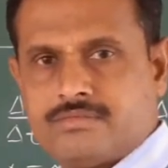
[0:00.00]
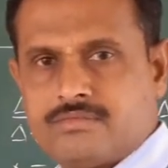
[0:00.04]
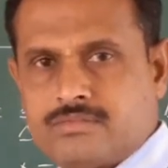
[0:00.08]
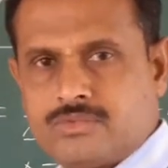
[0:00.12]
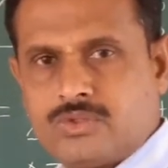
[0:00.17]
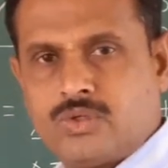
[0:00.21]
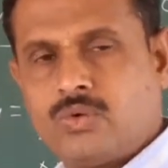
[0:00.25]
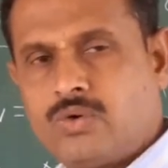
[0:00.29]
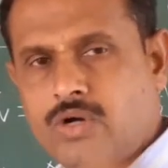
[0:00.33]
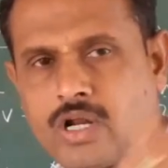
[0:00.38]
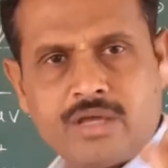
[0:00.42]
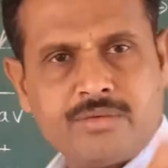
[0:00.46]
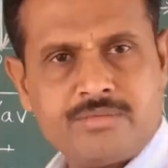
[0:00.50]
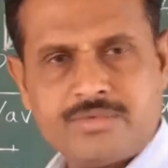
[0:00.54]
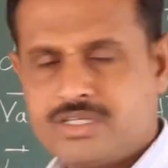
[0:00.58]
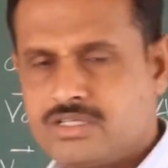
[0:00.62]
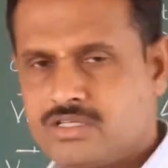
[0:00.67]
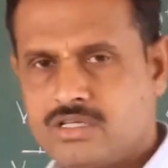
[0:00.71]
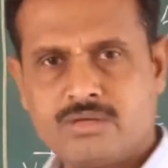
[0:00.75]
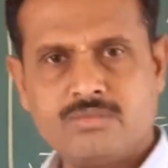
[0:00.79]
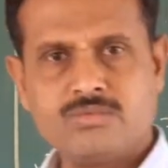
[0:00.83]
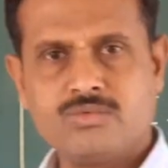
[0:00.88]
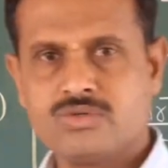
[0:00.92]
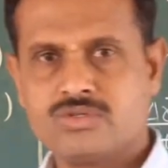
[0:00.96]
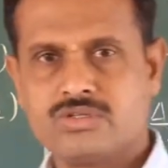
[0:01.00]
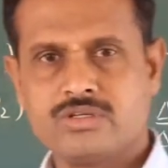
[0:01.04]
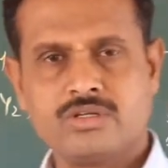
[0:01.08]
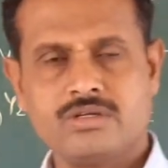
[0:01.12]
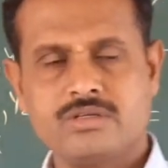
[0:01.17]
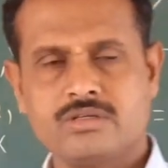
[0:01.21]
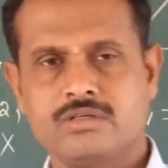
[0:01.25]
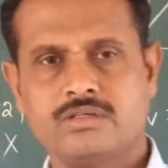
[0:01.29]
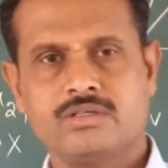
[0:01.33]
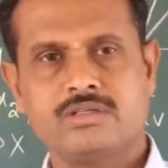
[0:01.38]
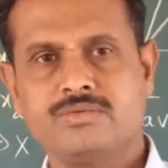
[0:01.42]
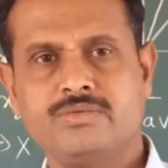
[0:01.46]
2 dimension motion,
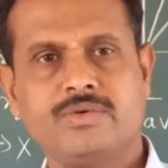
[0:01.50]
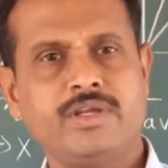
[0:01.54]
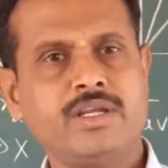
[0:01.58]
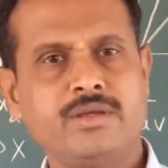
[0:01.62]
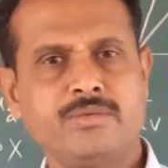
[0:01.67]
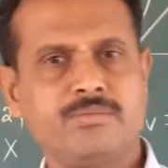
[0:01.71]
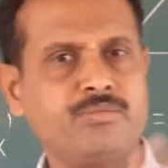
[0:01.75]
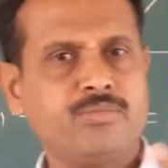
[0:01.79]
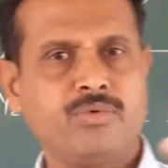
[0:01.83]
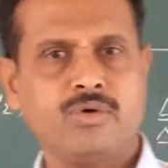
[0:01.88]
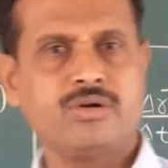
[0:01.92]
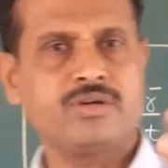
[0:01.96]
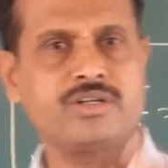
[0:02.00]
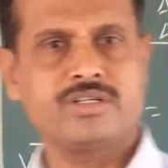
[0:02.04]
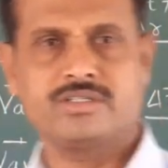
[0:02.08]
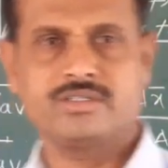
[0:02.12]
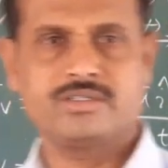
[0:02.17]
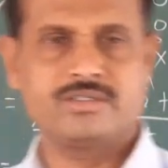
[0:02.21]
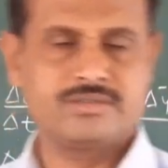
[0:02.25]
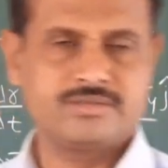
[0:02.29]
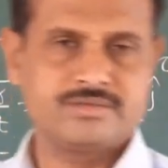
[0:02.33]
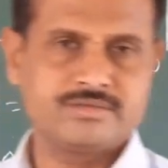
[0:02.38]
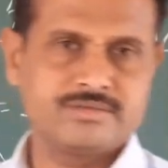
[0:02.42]
very important.